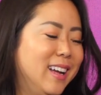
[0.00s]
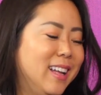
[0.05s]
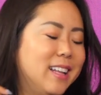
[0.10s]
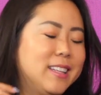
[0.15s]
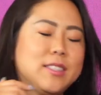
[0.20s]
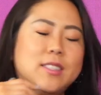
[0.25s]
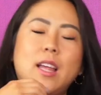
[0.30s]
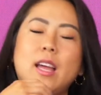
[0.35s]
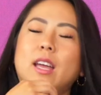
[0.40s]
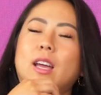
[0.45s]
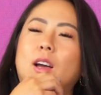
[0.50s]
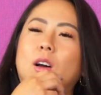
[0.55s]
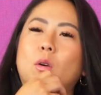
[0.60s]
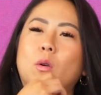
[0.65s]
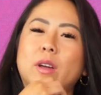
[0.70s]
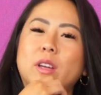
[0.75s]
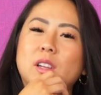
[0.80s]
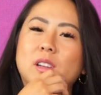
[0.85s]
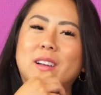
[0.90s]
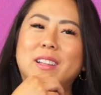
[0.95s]
It's like
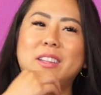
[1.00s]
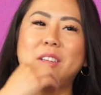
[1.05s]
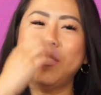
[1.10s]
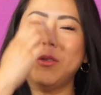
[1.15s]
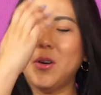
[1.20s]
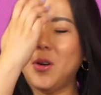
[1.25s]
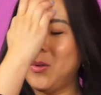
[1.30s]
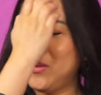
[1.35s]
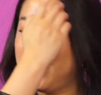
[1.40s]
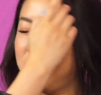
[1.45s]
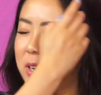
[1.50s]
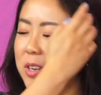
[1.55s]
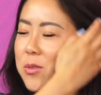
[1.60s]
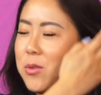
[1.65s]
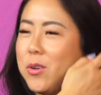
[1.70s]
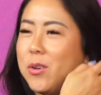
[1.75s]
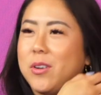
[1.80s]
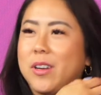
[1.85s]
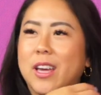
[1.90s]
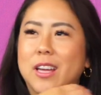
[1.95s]
going, when
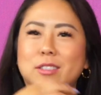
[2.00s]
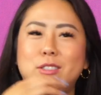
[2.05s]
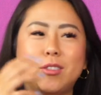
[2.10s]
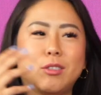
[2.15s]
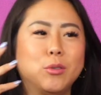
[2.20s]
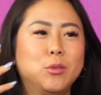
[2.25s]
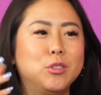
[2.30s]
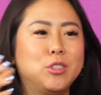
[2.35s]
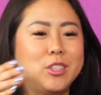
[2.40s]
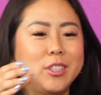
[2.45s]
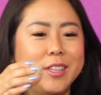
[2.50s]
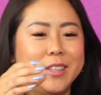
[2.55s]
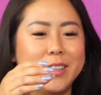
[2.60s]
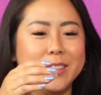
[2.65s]
you go get sushi,